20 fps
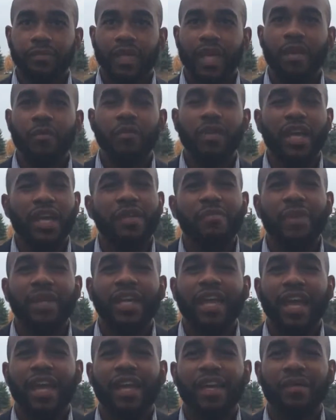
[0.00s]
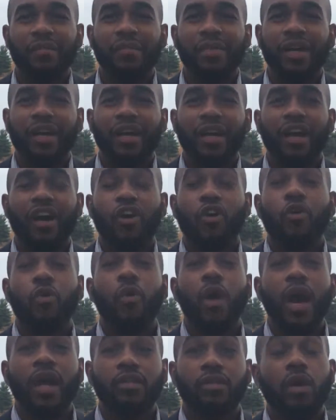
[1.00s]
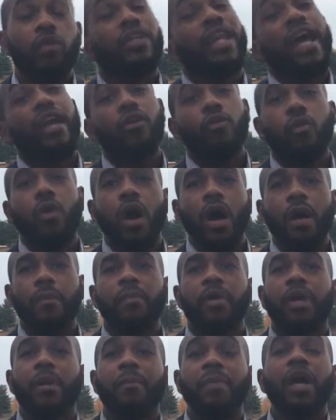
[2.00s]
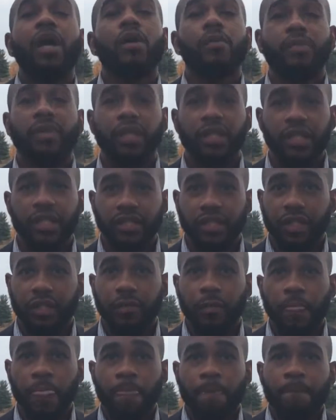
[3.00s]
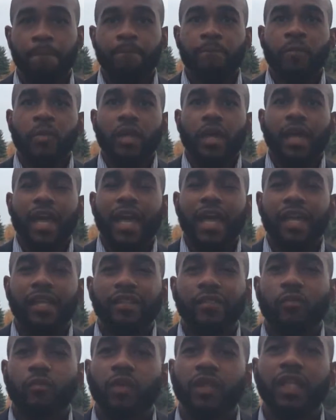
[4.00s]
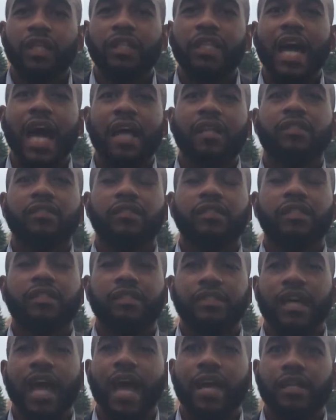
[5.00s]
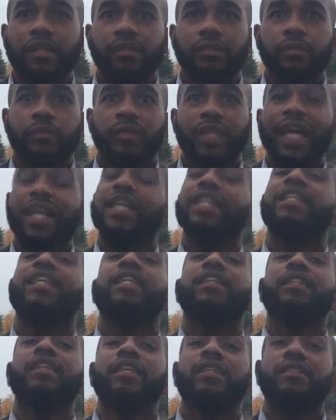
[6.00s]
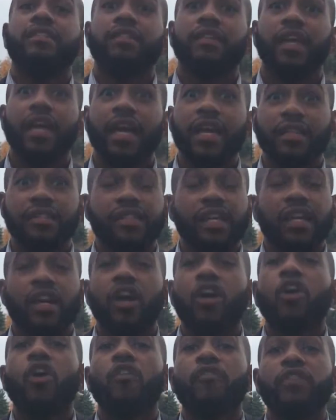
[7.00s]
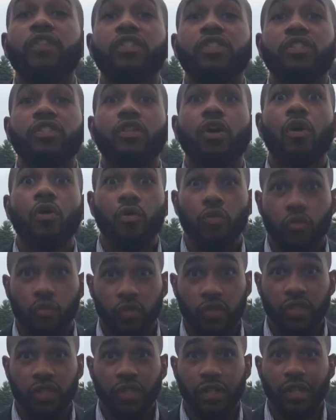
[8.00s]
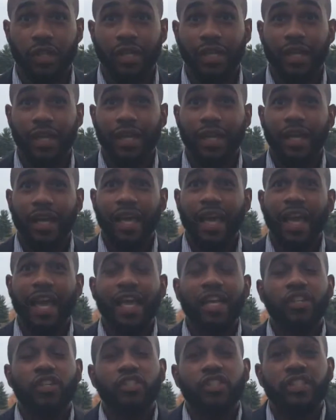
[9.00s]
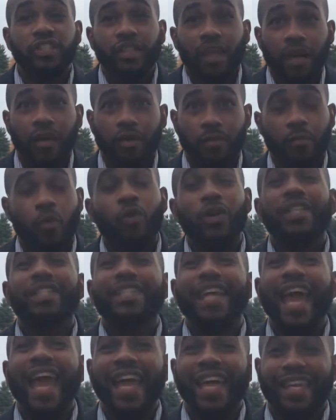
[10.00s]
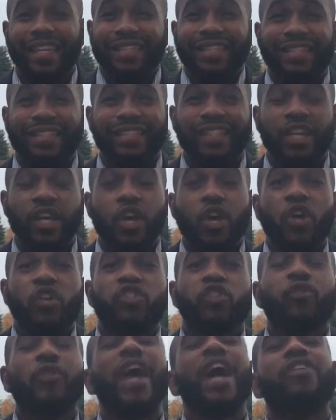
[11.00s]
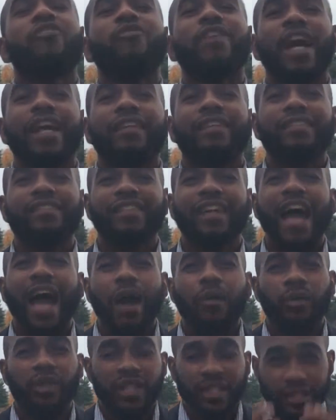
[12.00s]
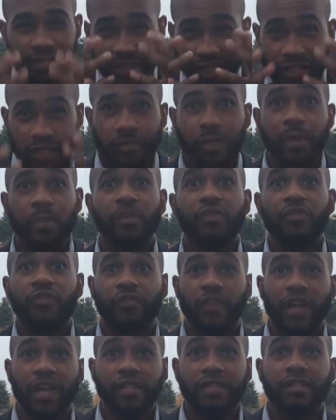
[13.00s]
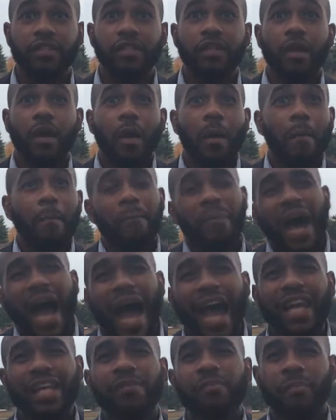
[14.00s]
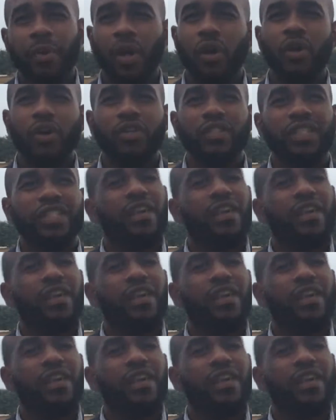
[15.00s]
He became a paraplegic. And when the doctors decided that he didn't need his legs, they cut off his toes and stuck them on his hands. So now you got this guy with this dismembered face, body burned